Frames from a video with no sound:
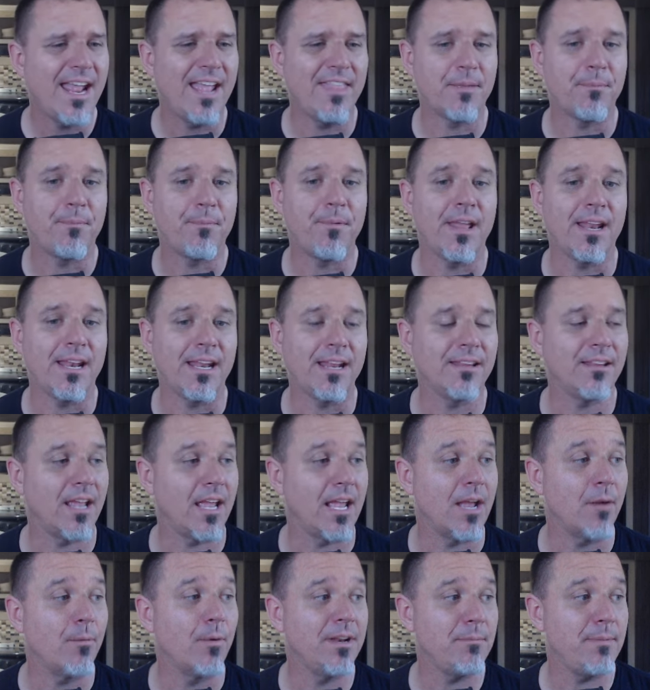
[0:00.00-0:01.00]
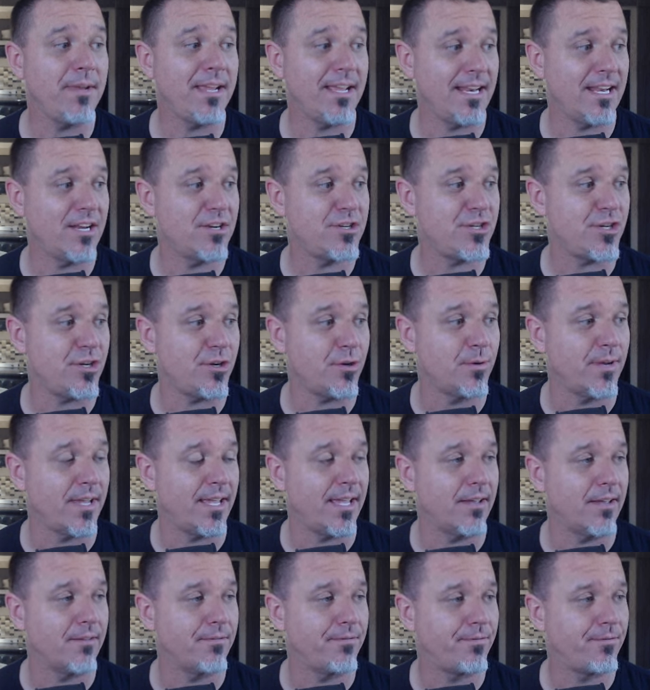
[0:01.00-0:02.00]
and the, and it, it wouldn't be an issue
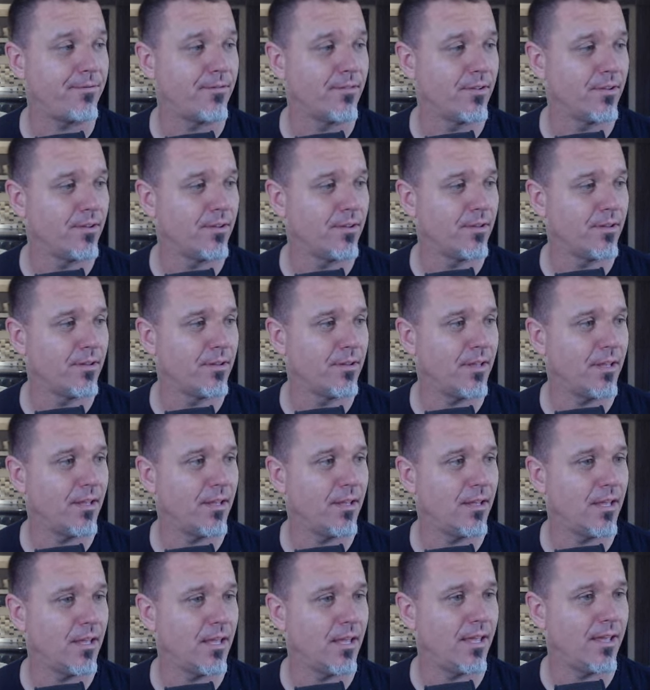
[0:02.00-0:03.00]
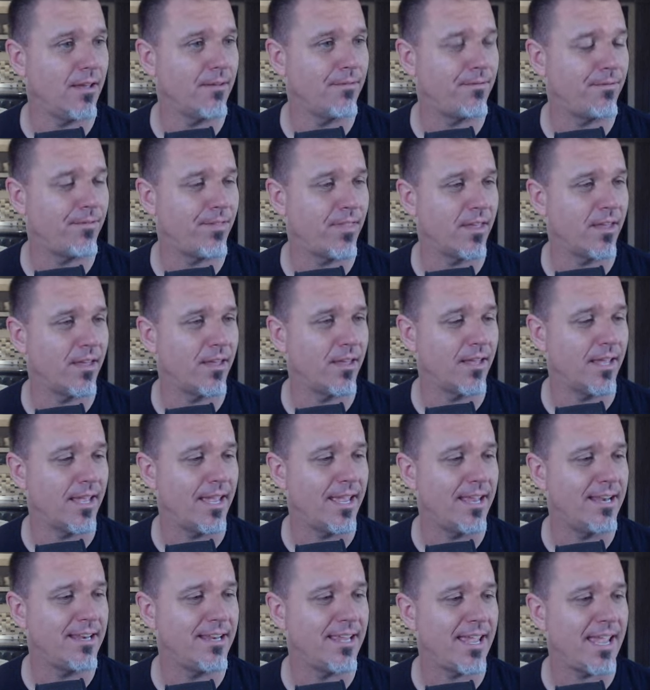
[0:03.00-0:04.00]
if if the
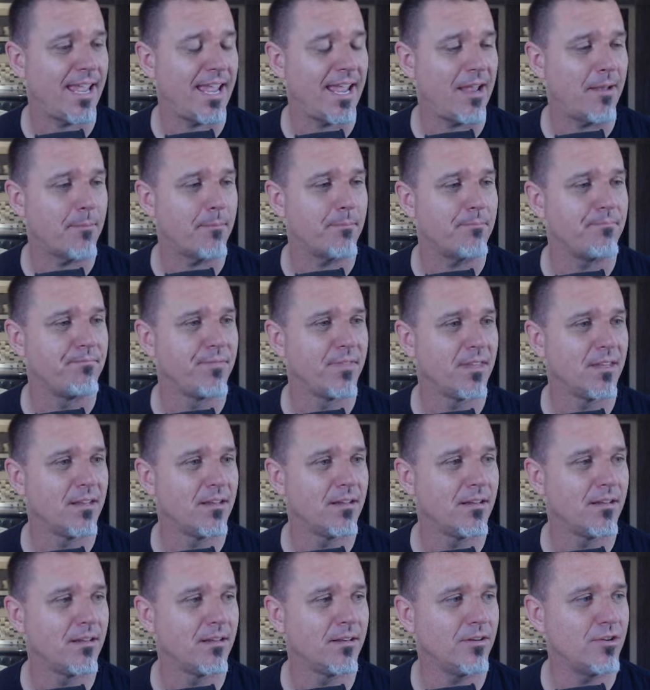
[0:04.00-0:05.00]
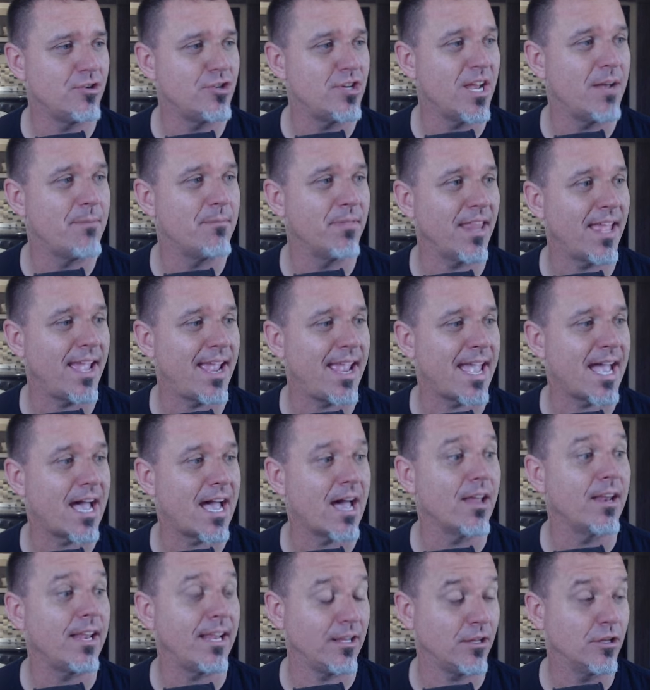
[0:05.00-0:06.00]
end game gem
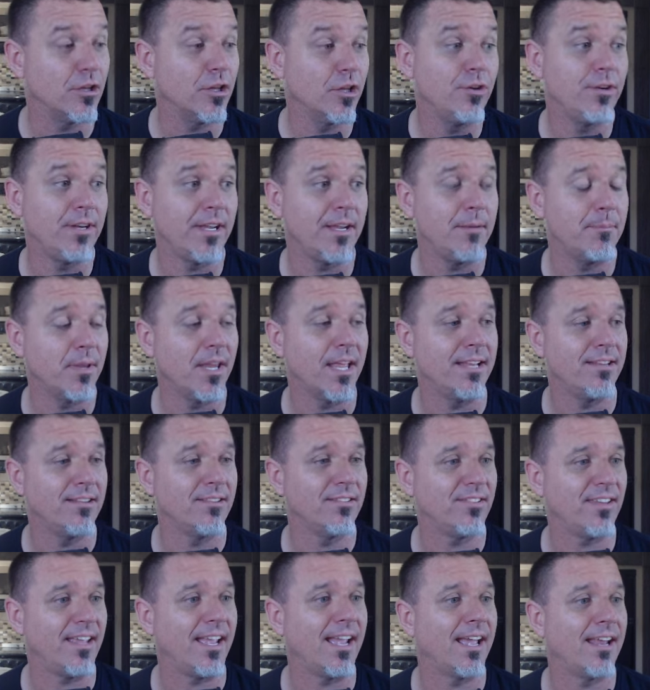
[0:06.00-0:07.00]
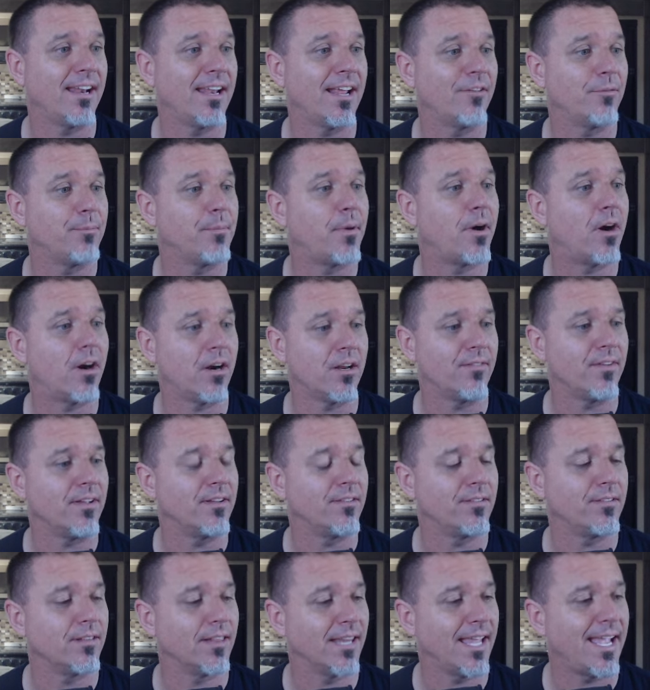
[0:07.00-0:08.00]
layout included blood and sand as part of
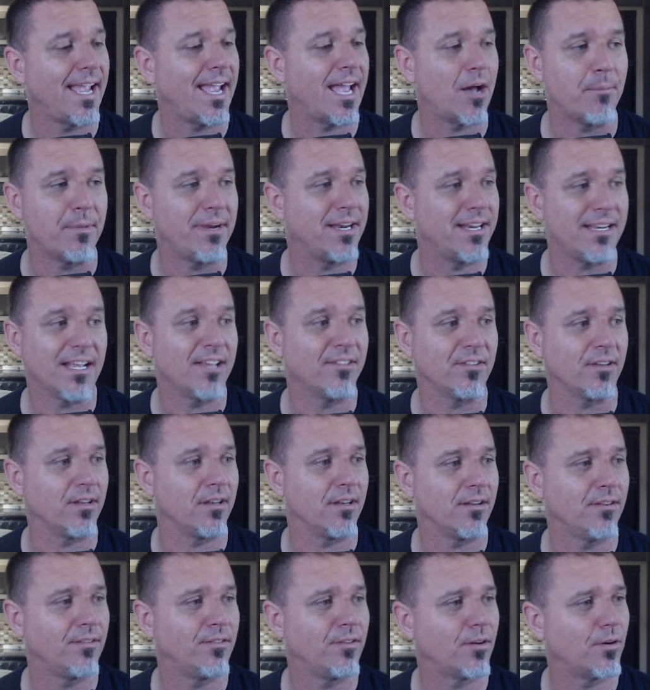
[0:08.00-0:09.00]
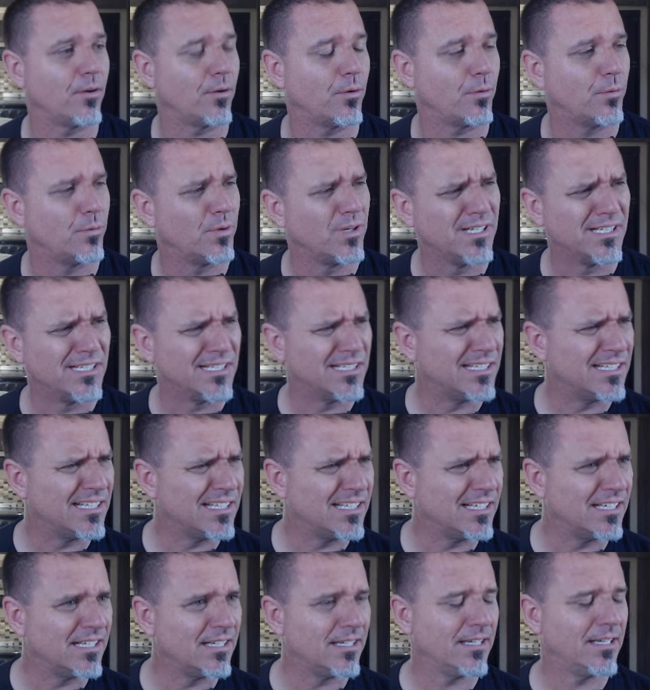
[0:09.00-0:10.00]
its layout, but it doesn't. So
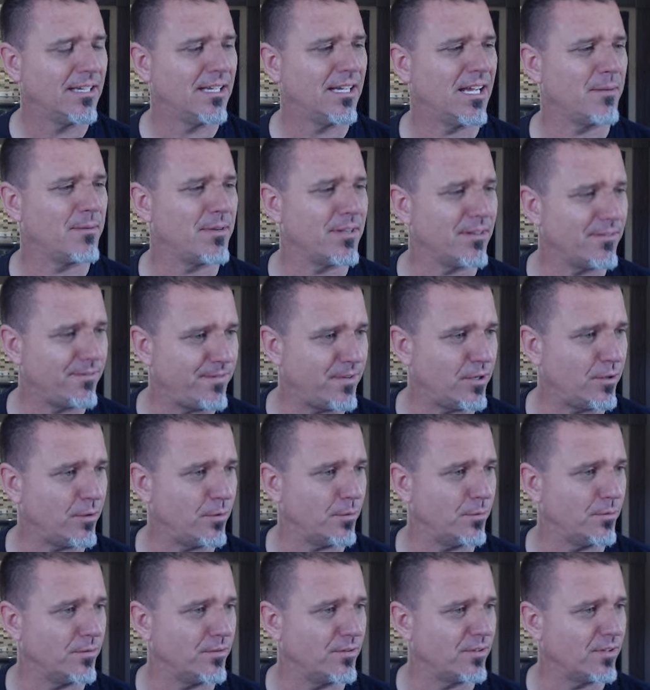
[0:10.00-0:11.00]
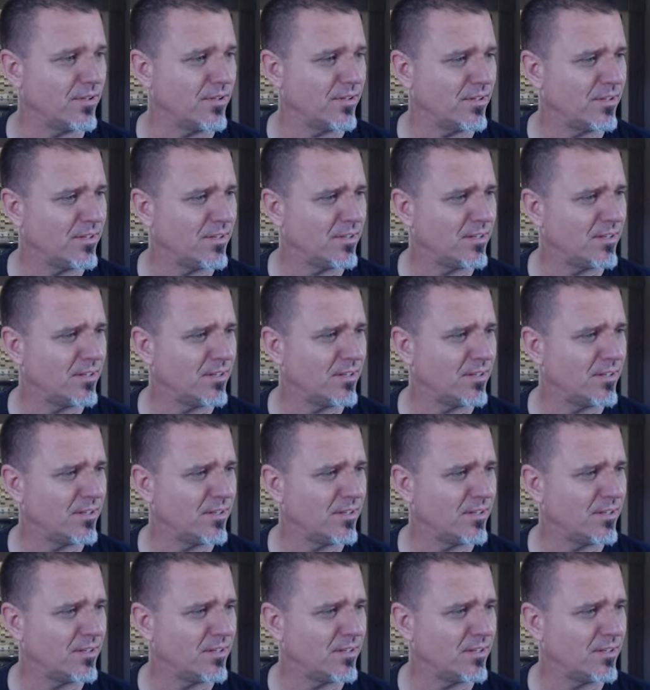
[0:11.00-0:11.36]
I'm confused.